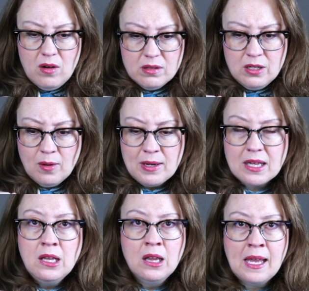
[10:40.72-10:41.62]
you know, I'm going to
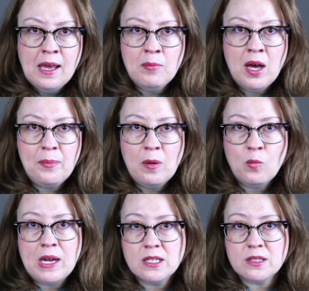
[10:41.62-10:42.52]
clam up and
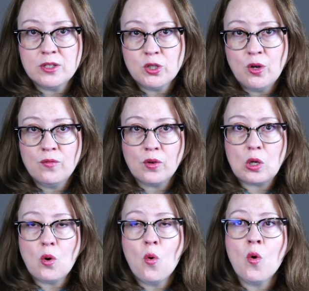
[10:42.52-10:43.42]
wait until it's
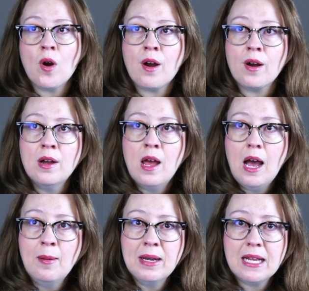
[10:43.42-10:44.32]
over, or
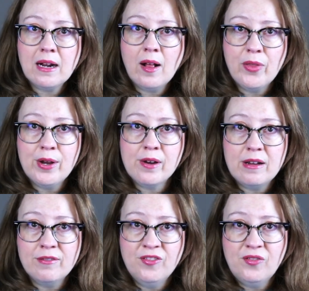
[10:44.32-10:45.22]
I'm going to get out there
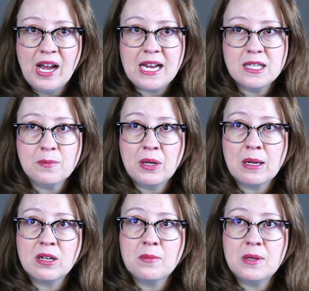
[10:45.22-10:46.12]
and fight, but
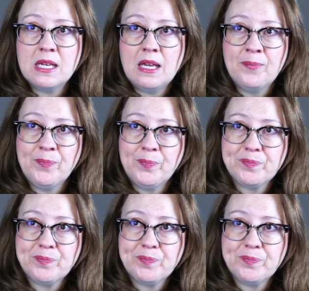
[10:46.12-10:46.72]
I'm going to be